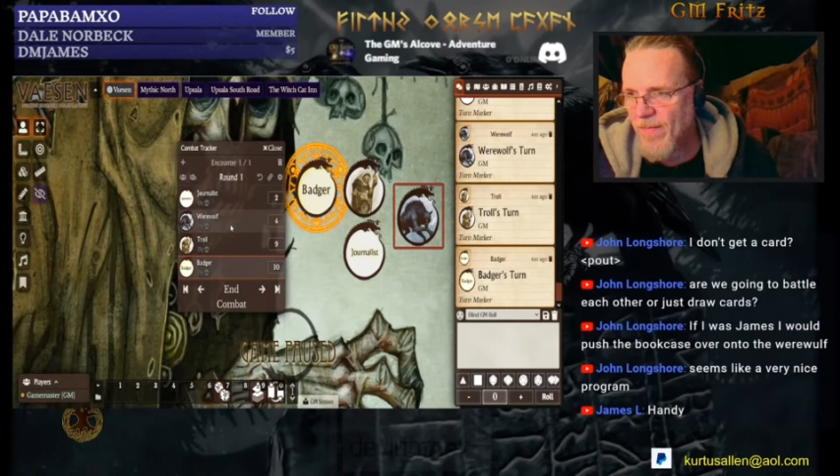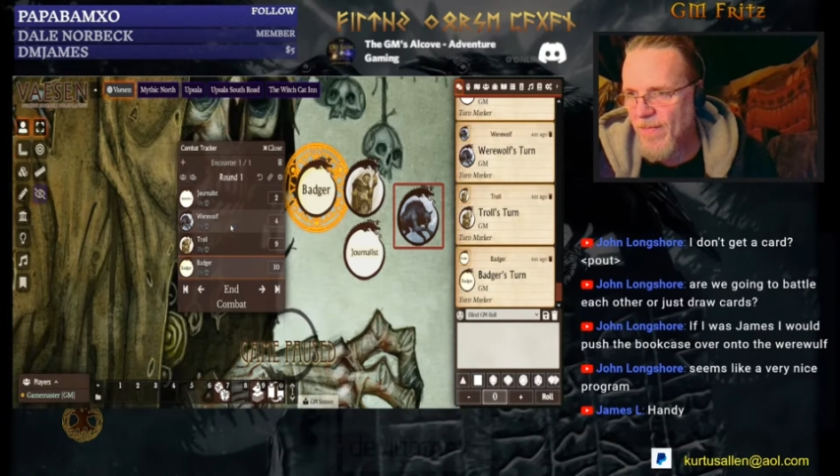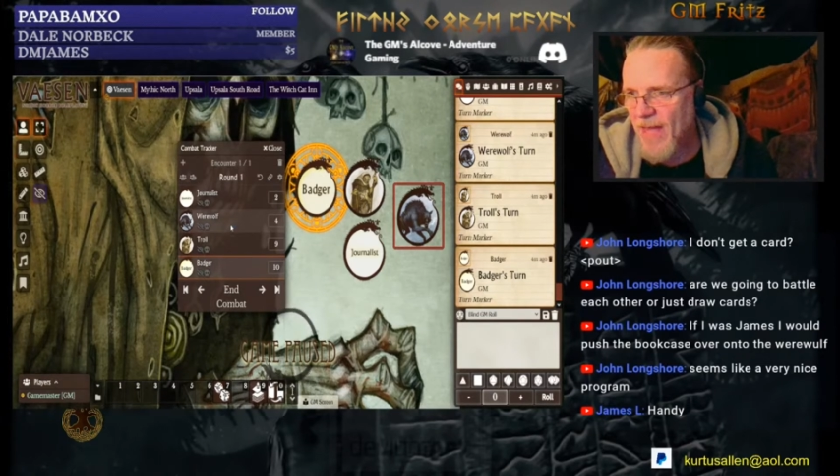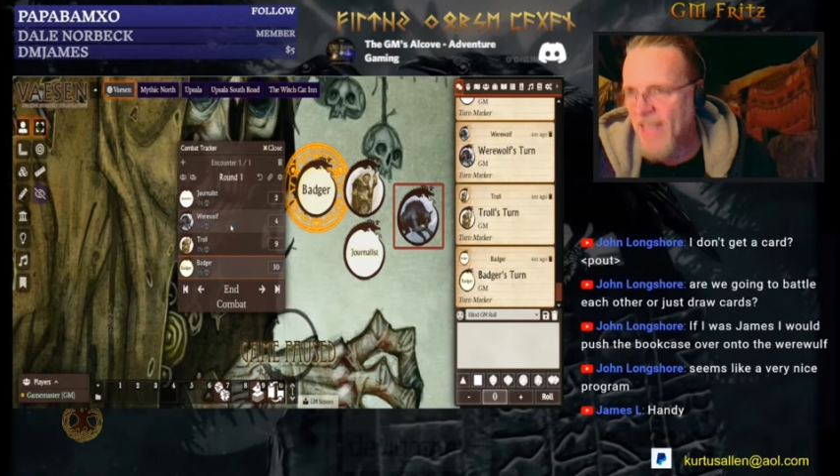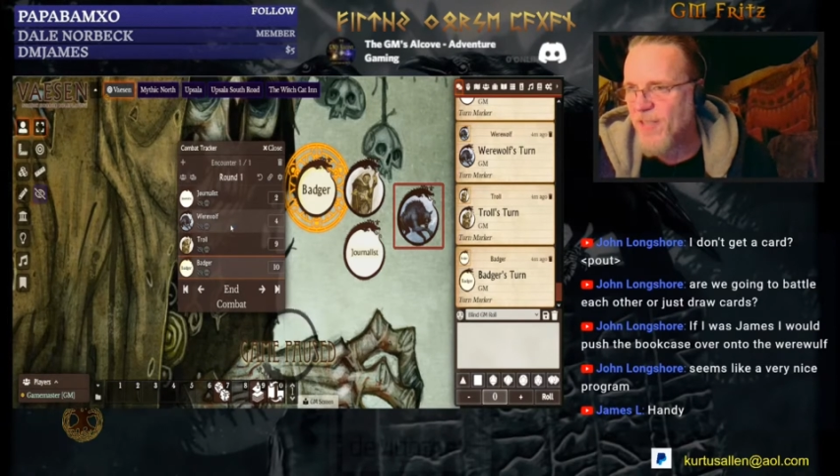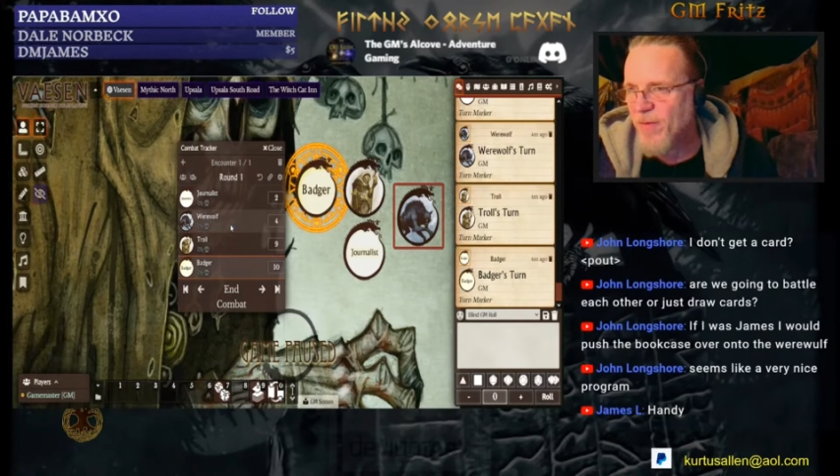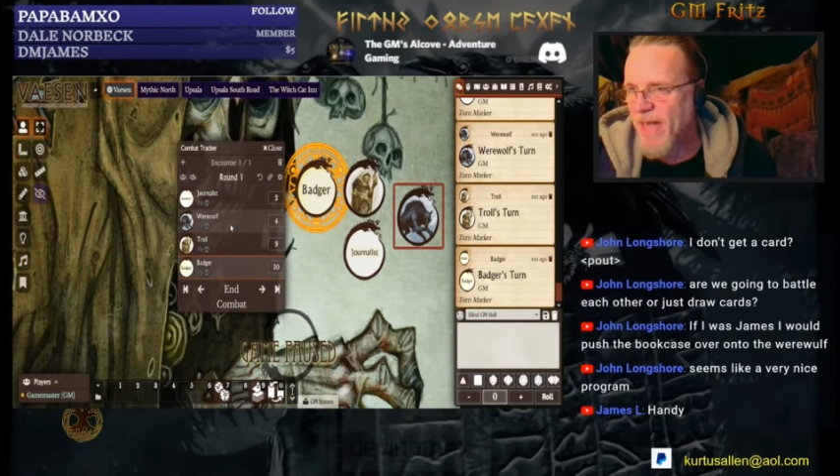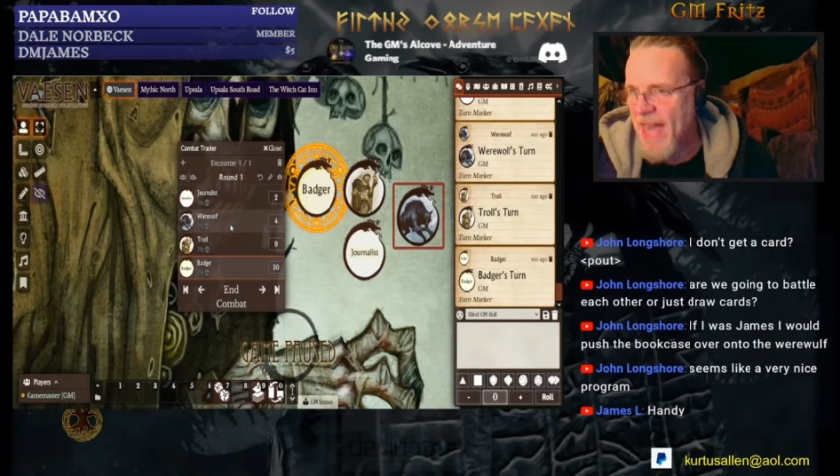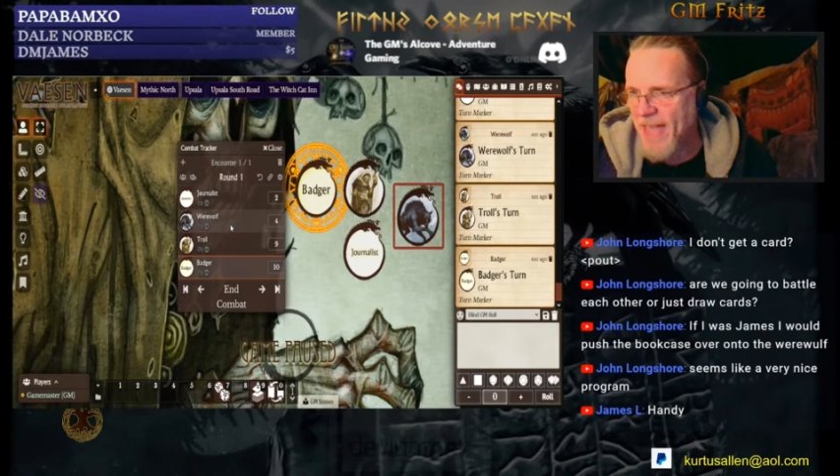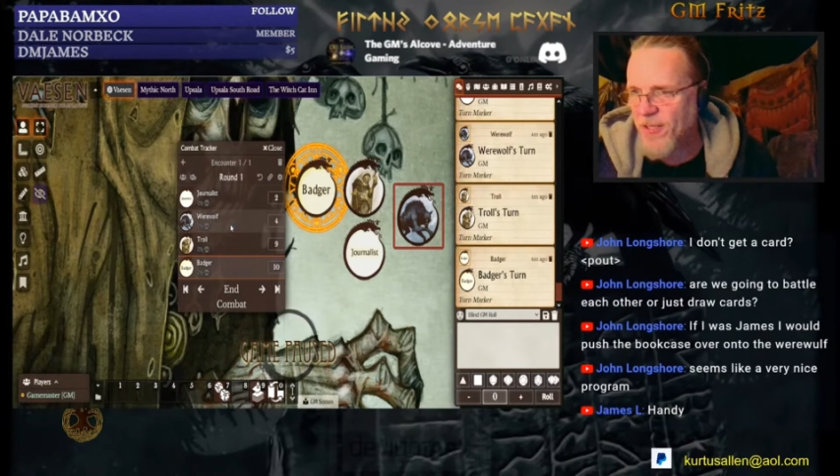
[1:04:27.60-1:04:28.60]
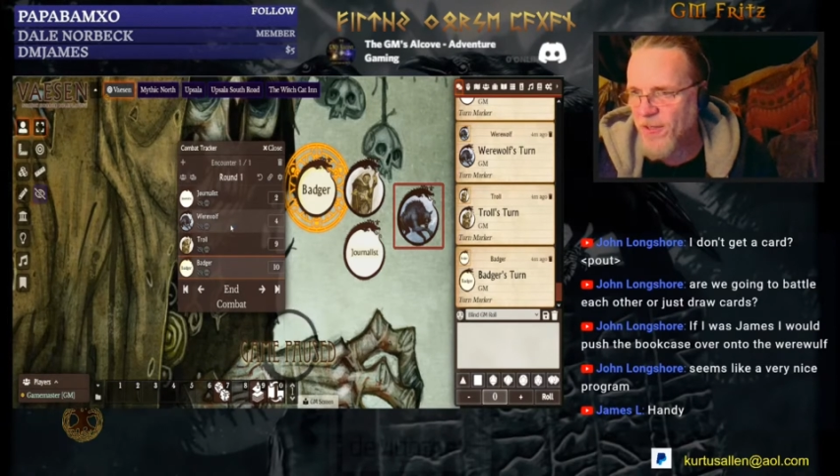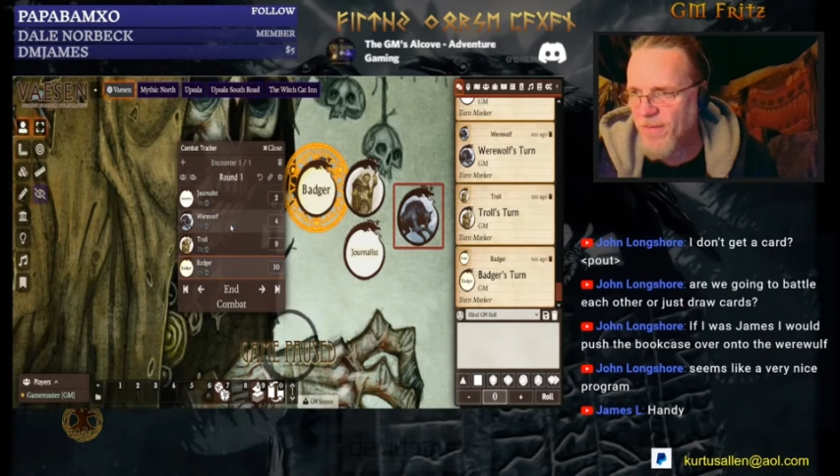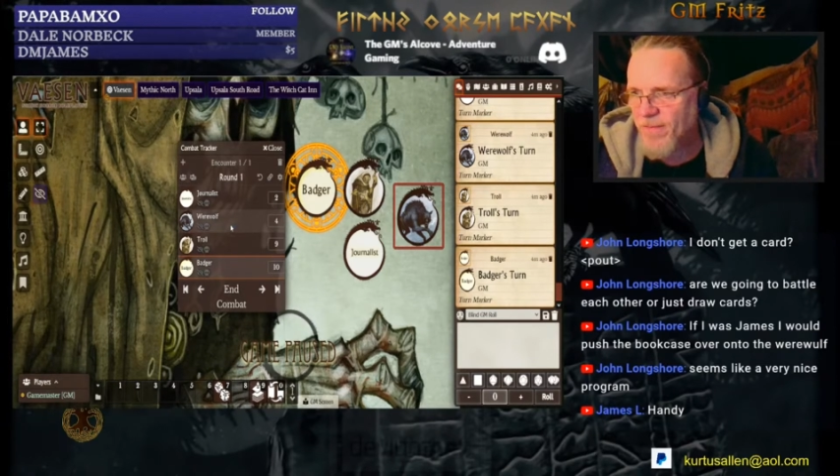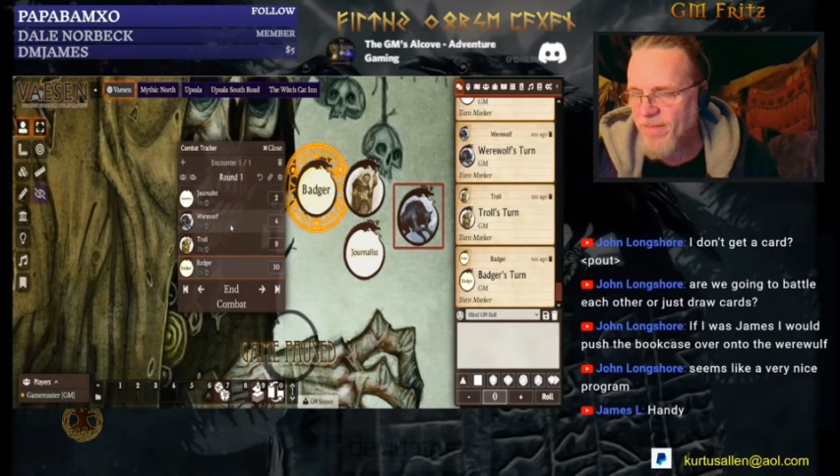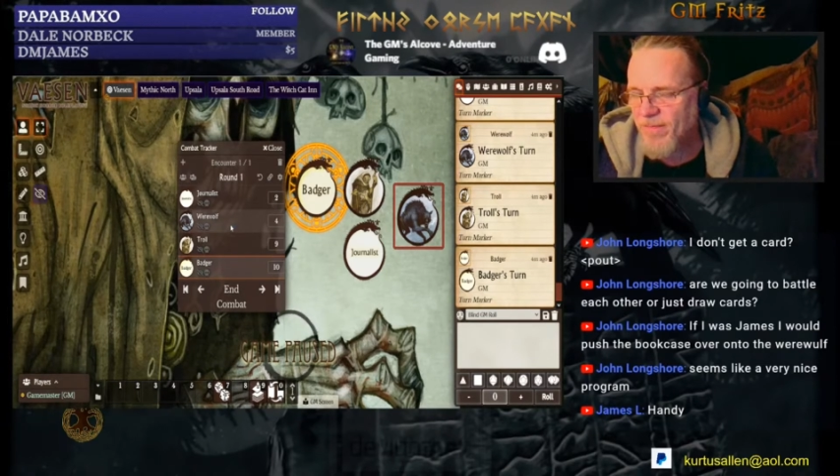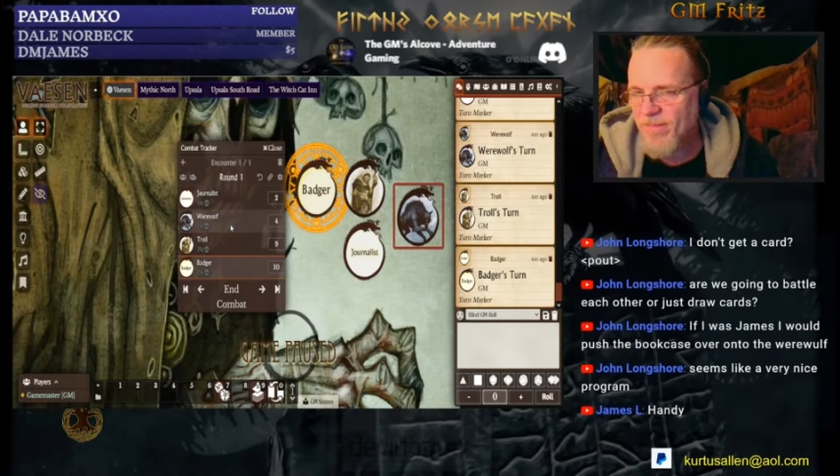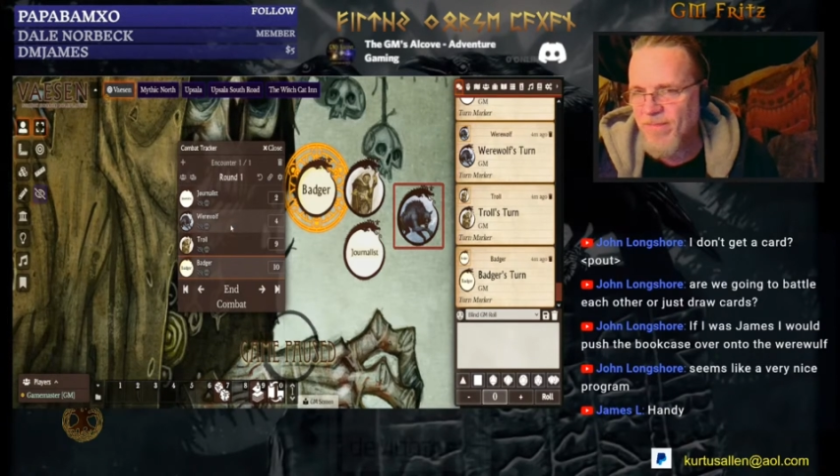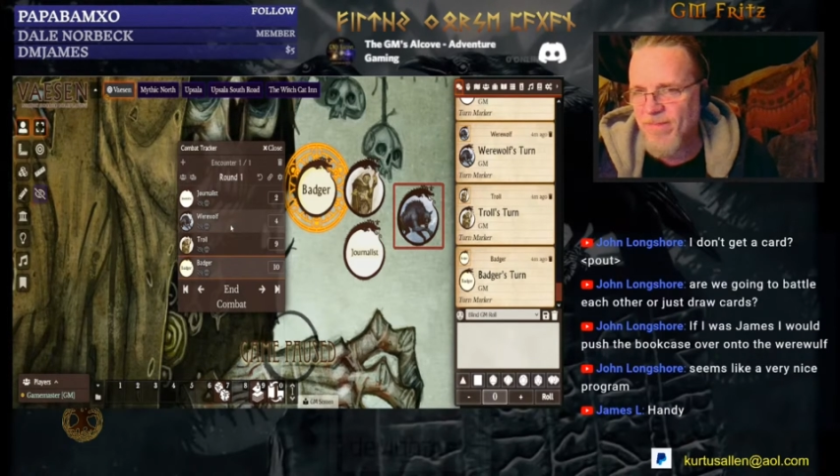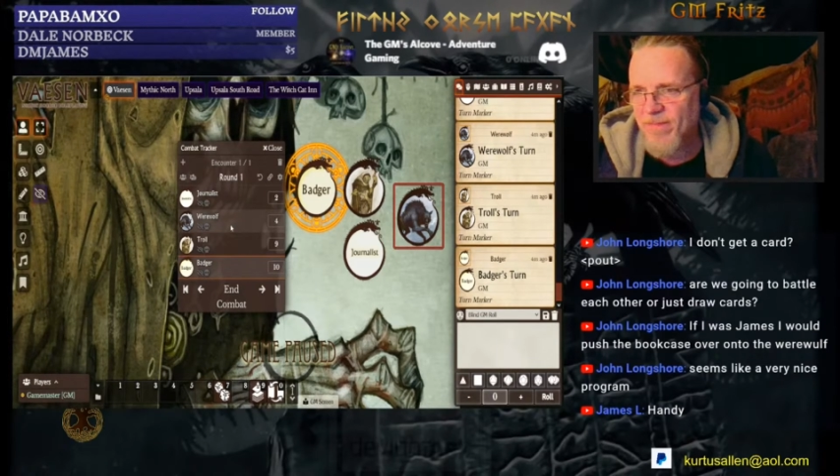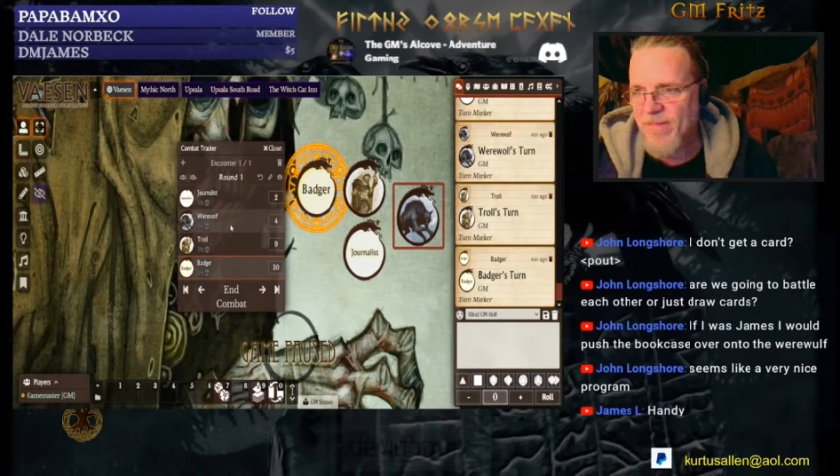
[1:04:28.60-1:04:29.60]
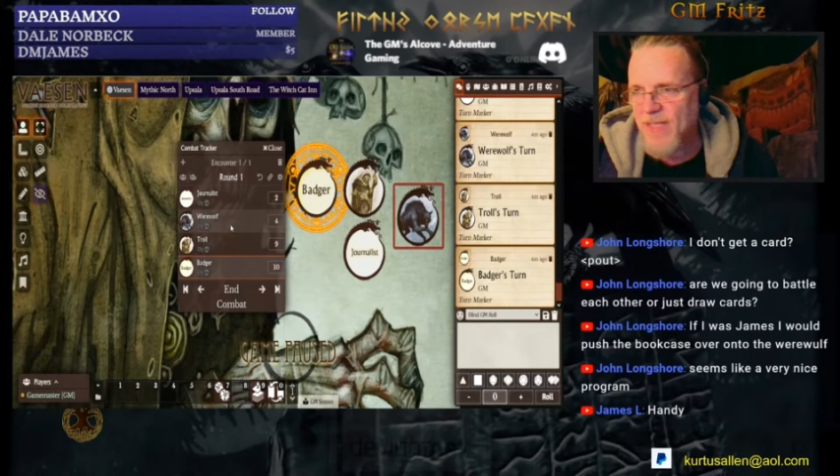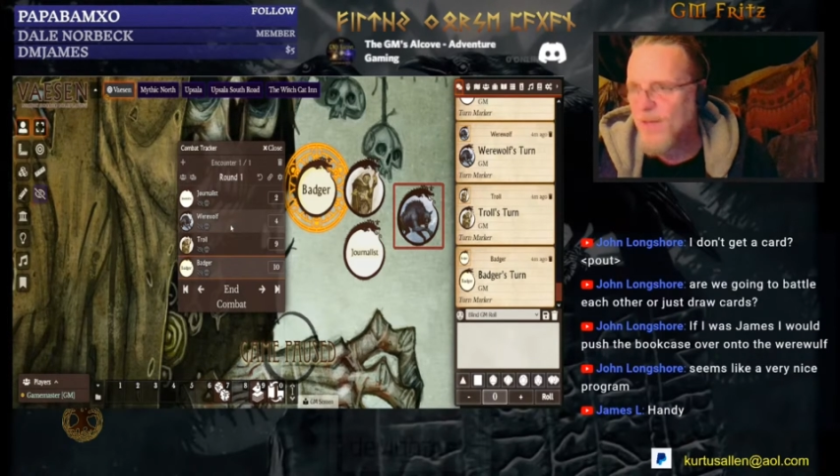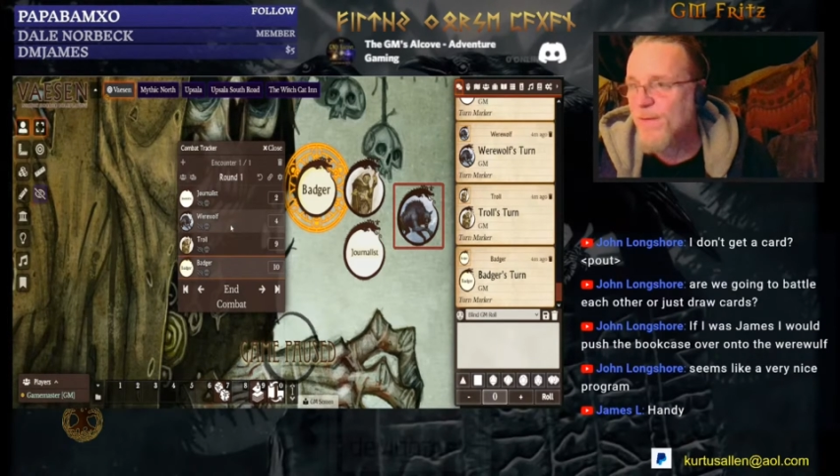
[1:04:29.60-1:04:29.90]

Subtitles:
as a reaction. It's